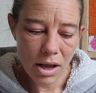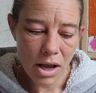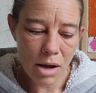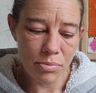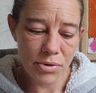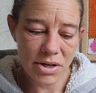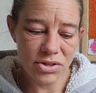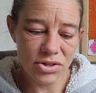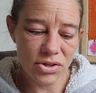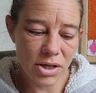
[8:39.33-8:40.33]
a breed
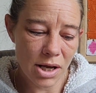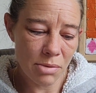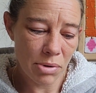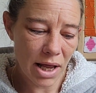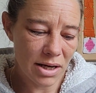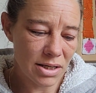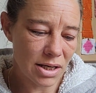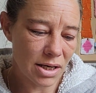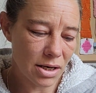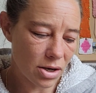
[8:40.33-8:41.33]
study, a
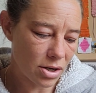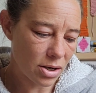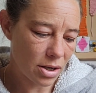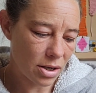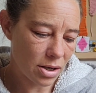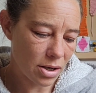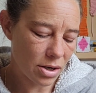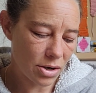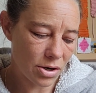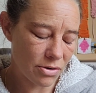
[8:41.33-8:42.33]
blending,
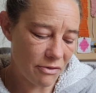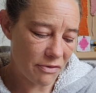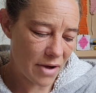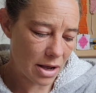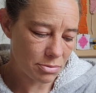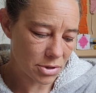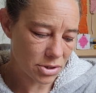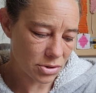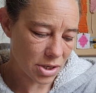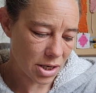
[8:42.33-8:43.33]
or a fibre
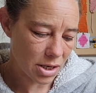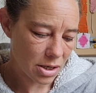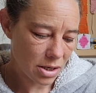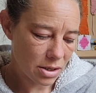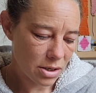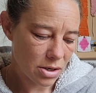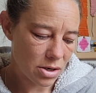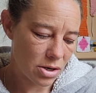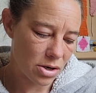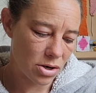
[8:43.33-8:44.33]
study,
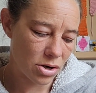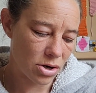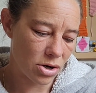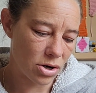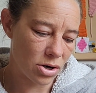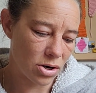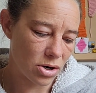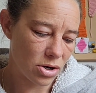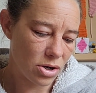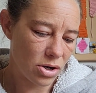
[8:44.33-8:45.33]
or
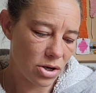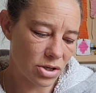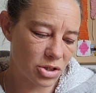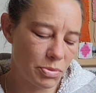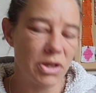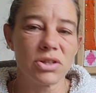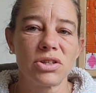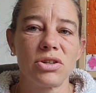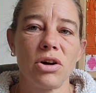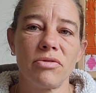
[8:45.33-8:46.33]
a spin and
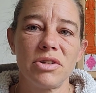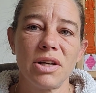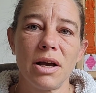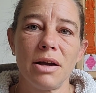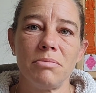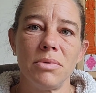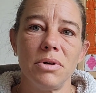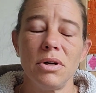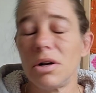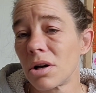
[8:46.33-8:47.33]
story time.
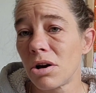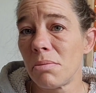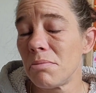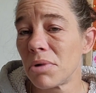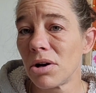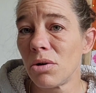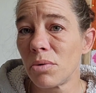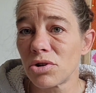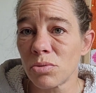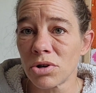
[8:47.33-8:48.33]
Comment below
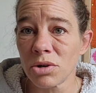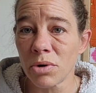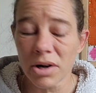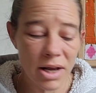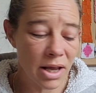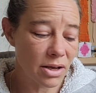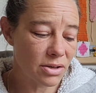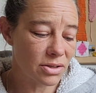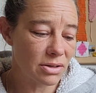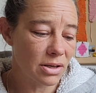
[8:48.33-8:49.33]
which one you want
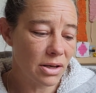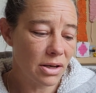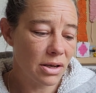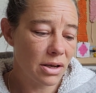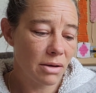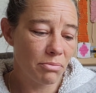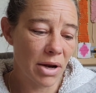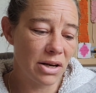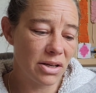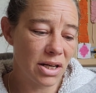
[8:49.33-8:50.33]
next.
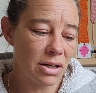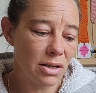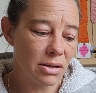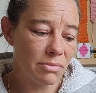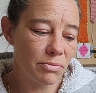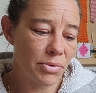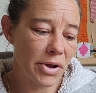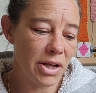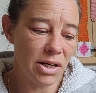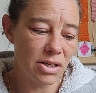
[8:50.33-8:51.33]
Blending,
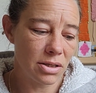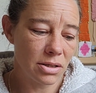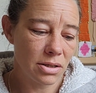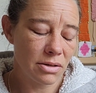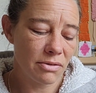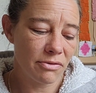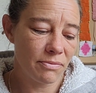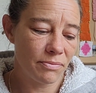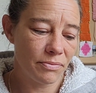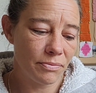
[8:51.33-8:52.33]
breed,
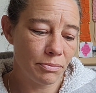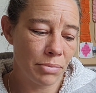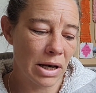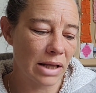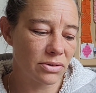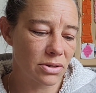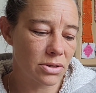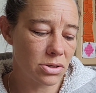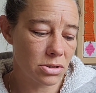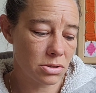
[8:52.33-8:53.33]
plant,